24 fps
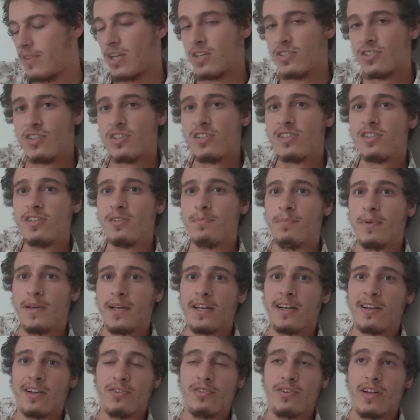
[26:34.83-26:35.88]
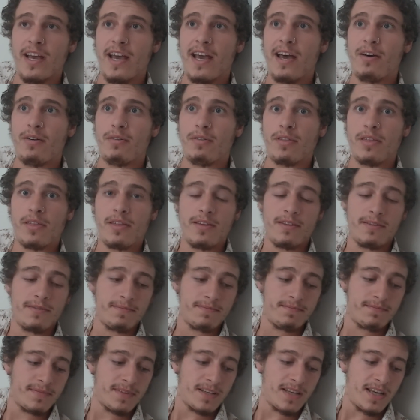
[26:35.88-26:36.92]
So this is a big clue to health,
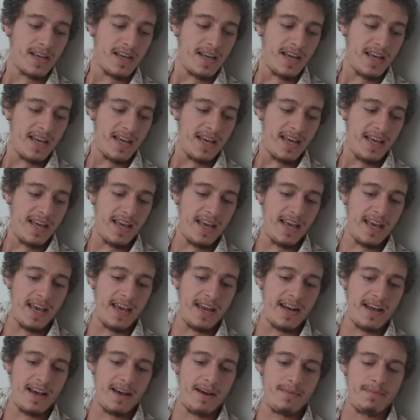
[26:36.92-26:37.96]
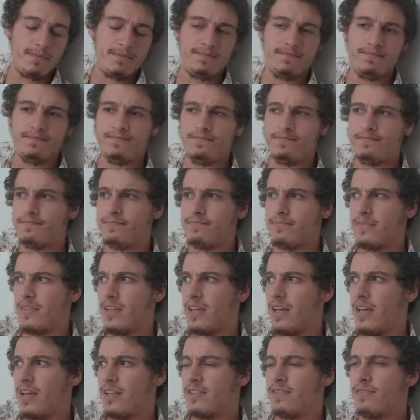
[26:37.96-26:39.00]
and
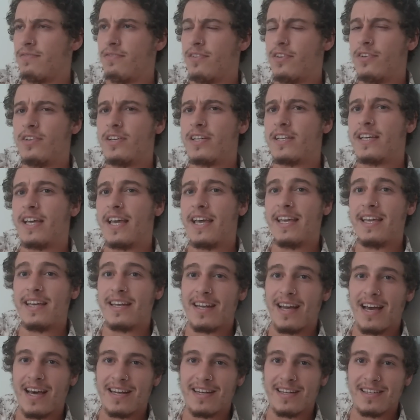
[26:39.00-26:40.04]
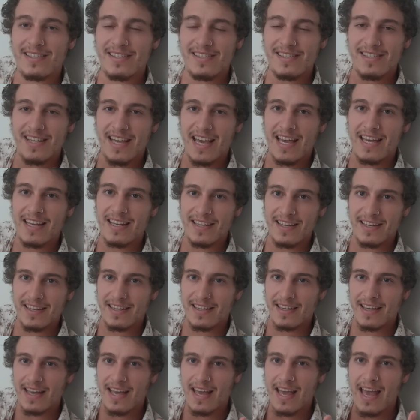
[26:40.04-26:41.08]
it's very key in
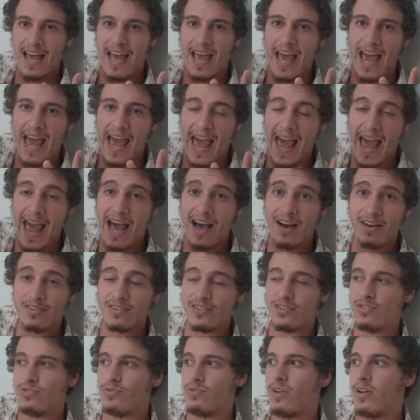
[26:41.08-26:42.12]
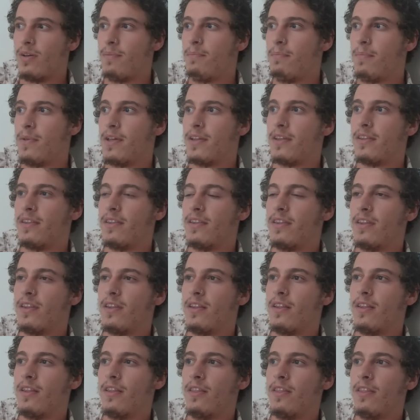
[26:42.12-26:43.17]
understanding how to emit
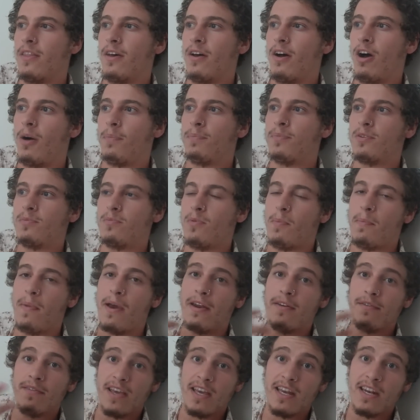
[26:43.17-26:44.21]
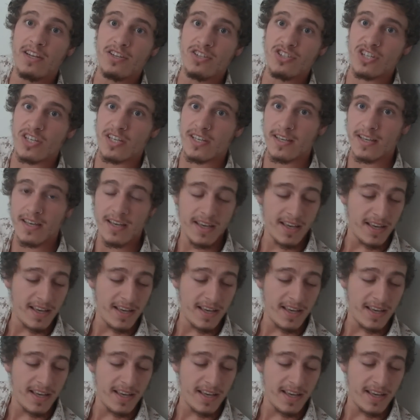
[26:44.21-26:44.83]
the optimum amount of energy.